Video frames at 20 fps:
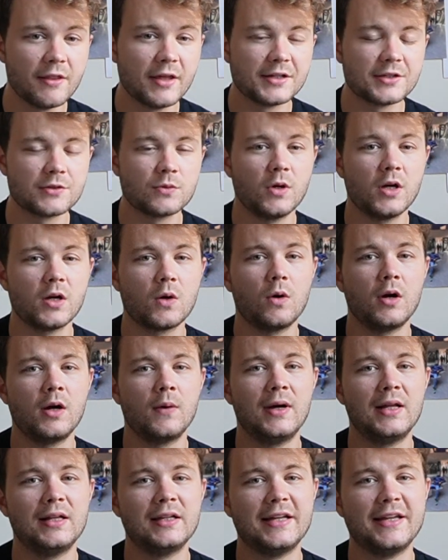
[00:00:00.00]
that does work quite
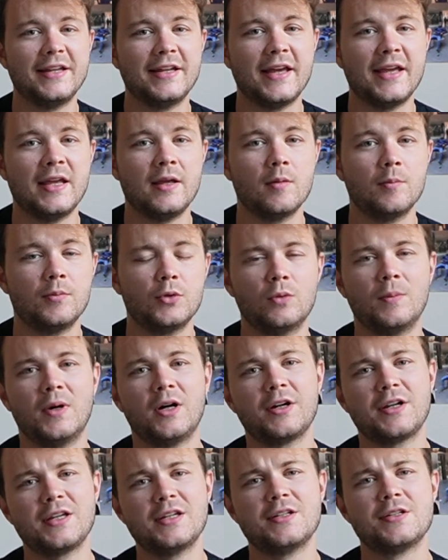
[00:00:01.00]
well in a bull
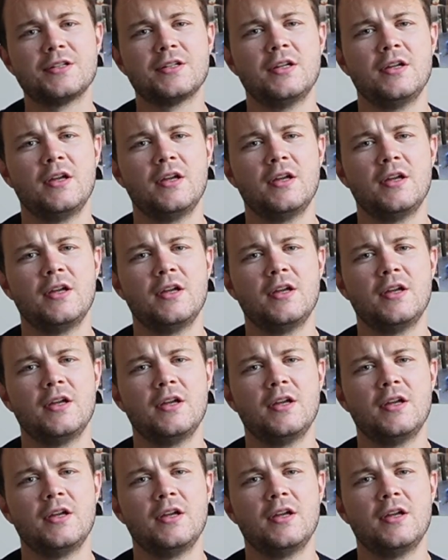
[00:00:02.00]
market.